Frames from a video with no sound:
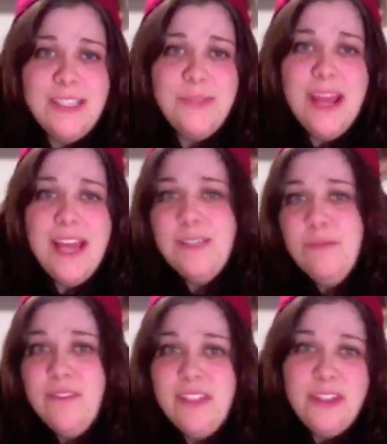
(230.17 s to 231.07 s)
We had to
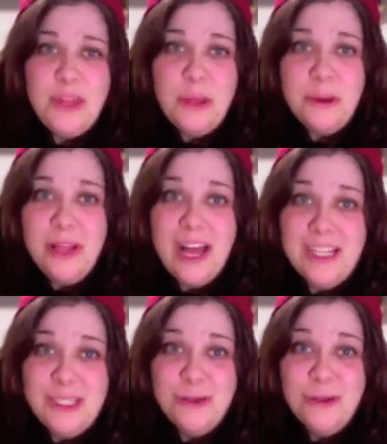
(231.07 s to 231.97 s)
move it to the local
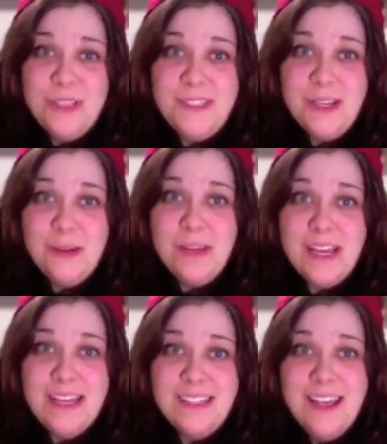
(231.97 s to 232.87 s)
high school this year
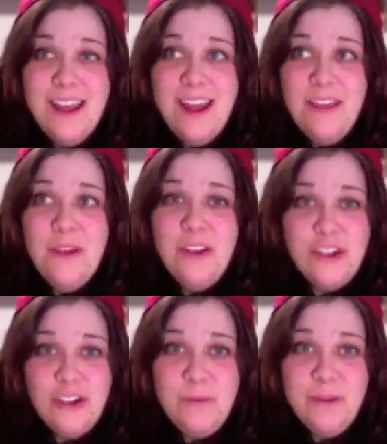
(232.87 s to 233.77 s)
because the
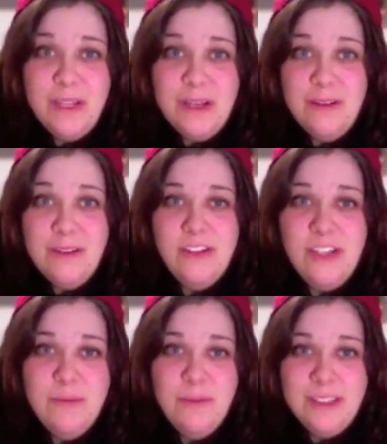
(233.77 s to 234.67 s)
church building
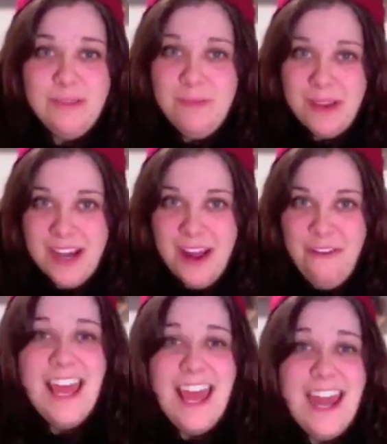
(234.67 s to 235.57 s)
gym wasn't big
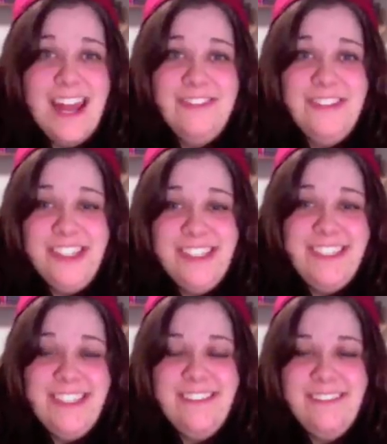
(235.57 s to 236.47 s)
enough, and it was
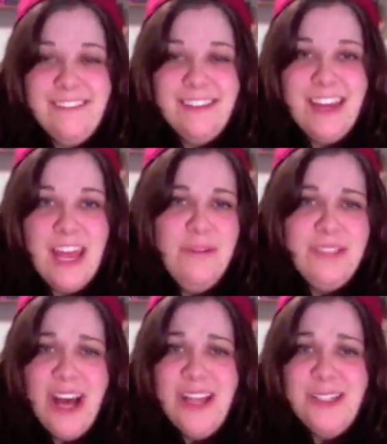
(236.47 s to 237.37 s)

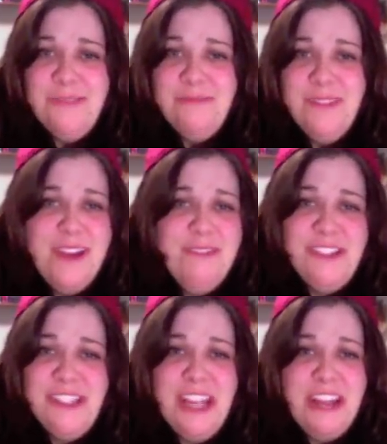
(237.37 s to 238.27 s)
awesome. It was
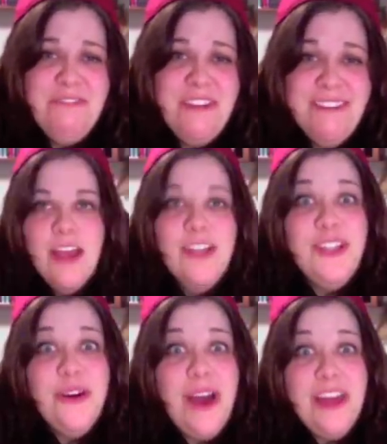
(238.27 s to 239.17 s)
just a lot of fun.
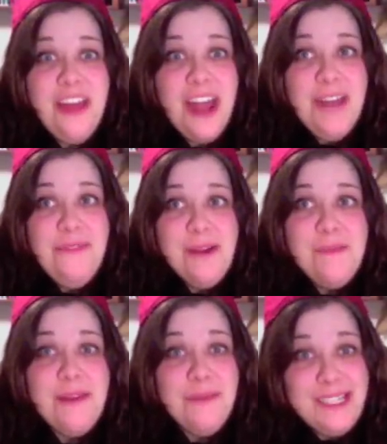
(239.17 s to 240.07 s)
So I thought I'd wear
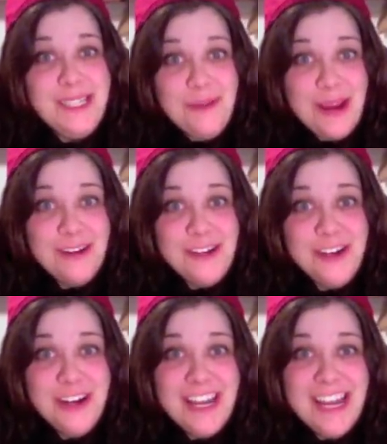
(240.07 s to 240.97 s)
my Wheezy Waiter
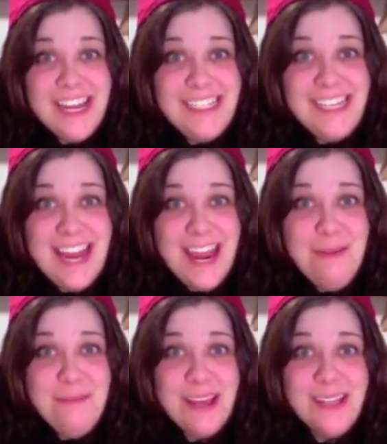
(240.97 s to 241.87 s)
shirt again today
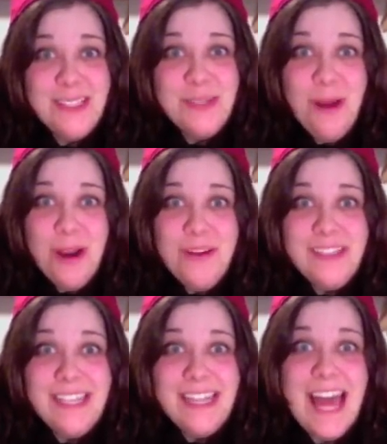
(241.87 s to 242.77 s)
because tomorrow
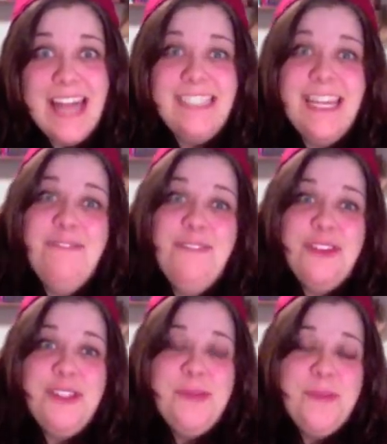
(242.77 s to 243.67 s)
is the last day for
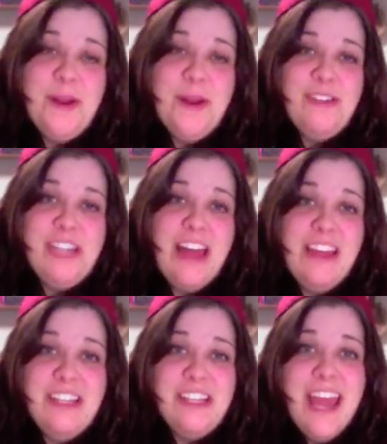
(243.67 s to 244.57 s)
the Supernote challenge,